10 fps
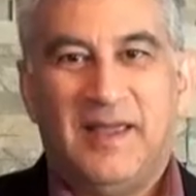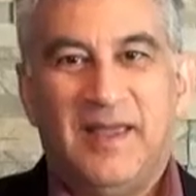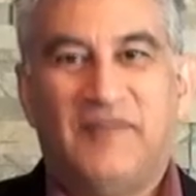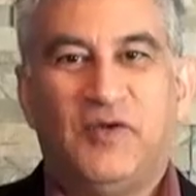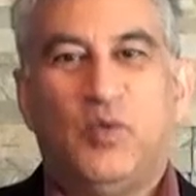
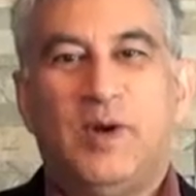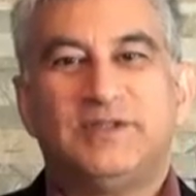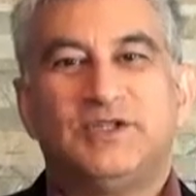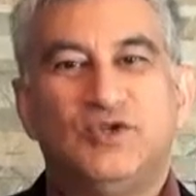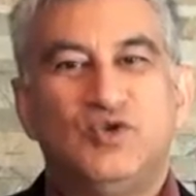If you
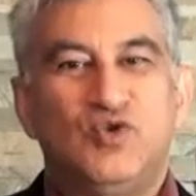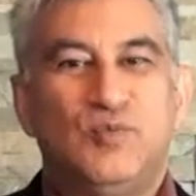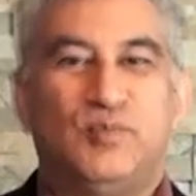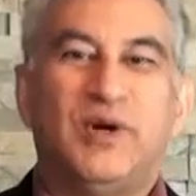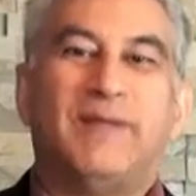want to
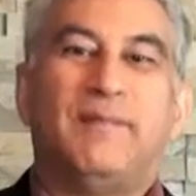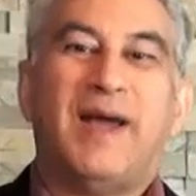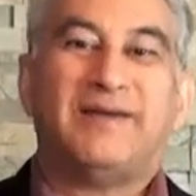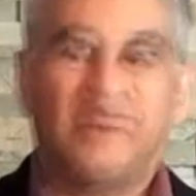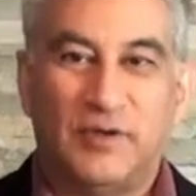bring
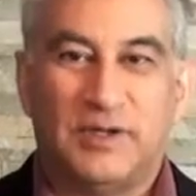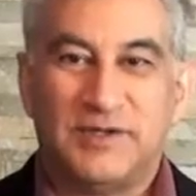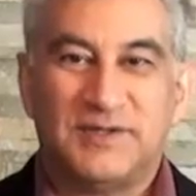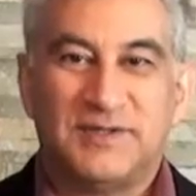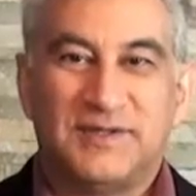
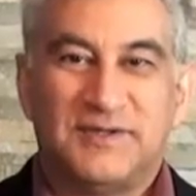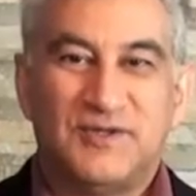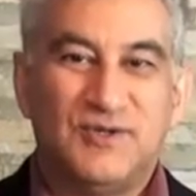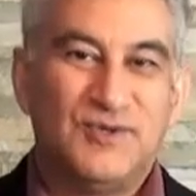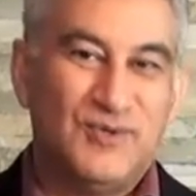mindfulness
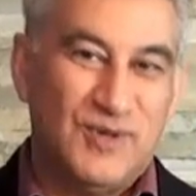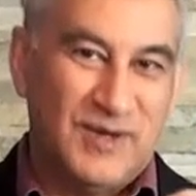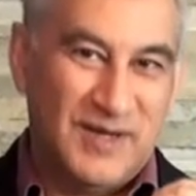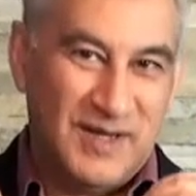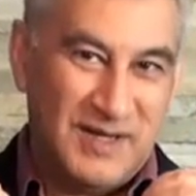to
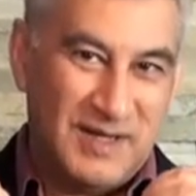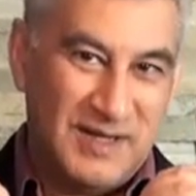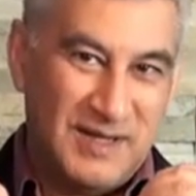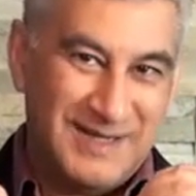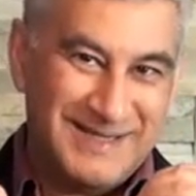
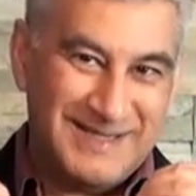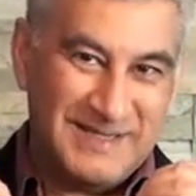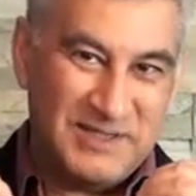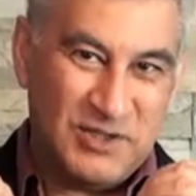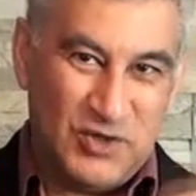
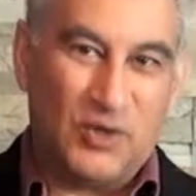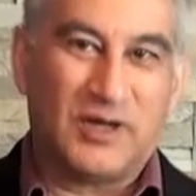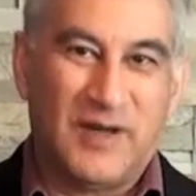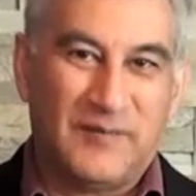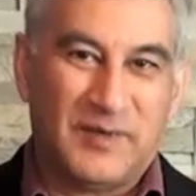your
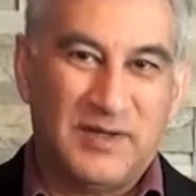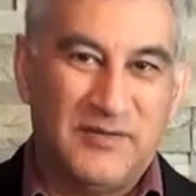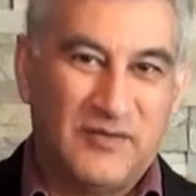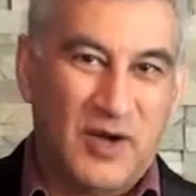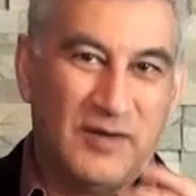company,
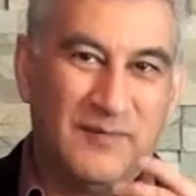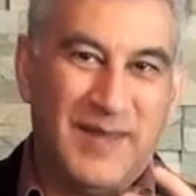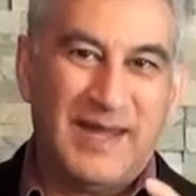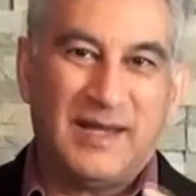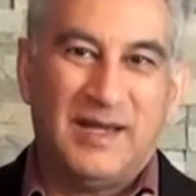you've got to
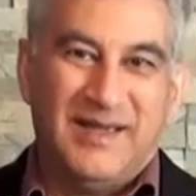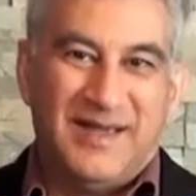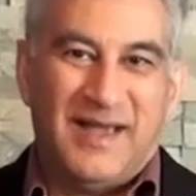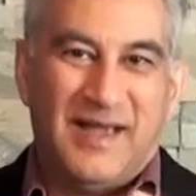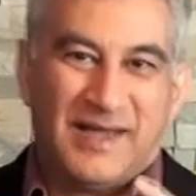make
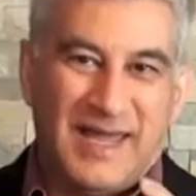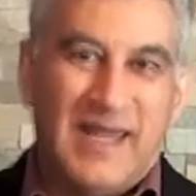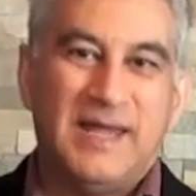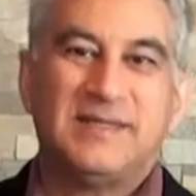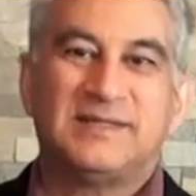a
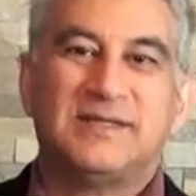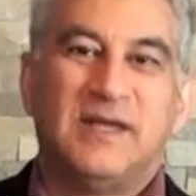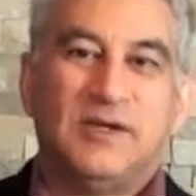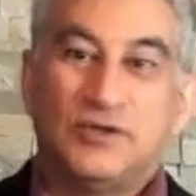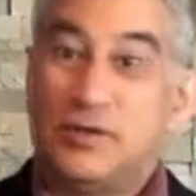case
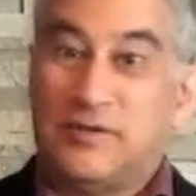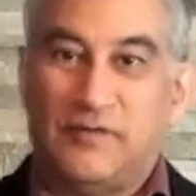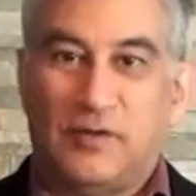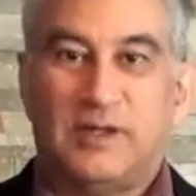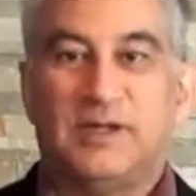to the
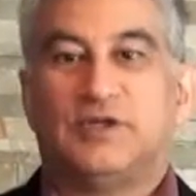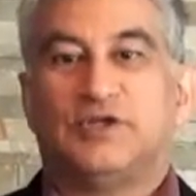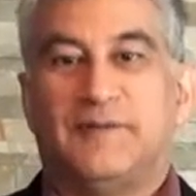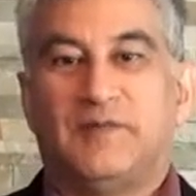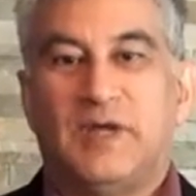full
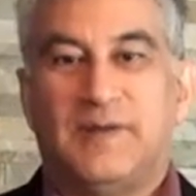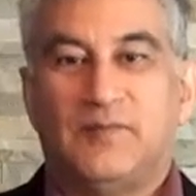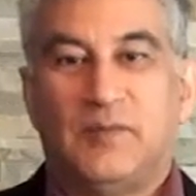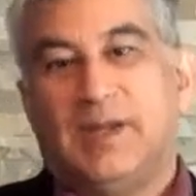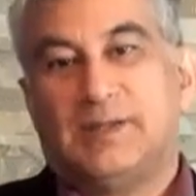leadership
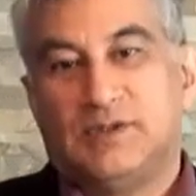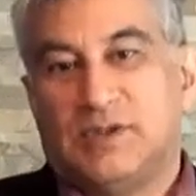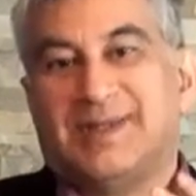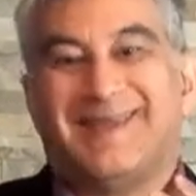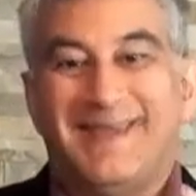team and to
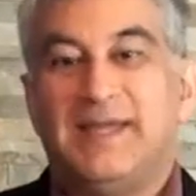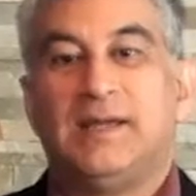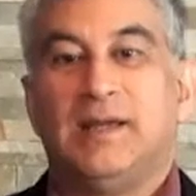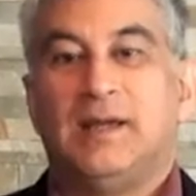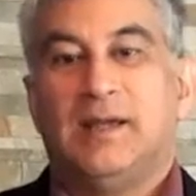the
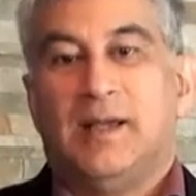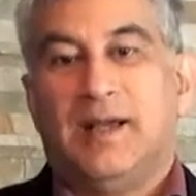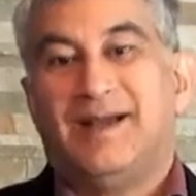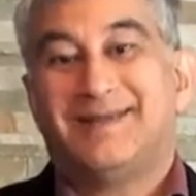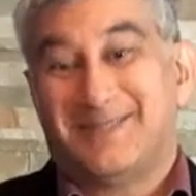key
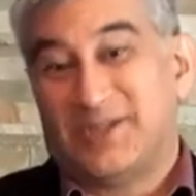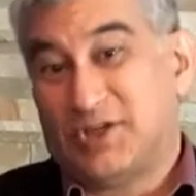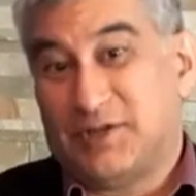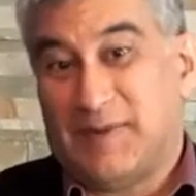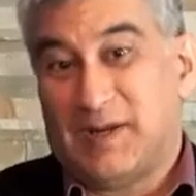uh,
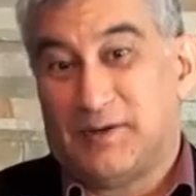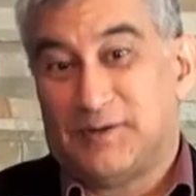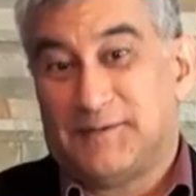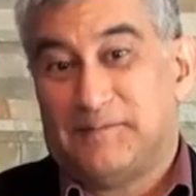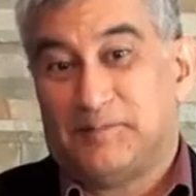decision makers.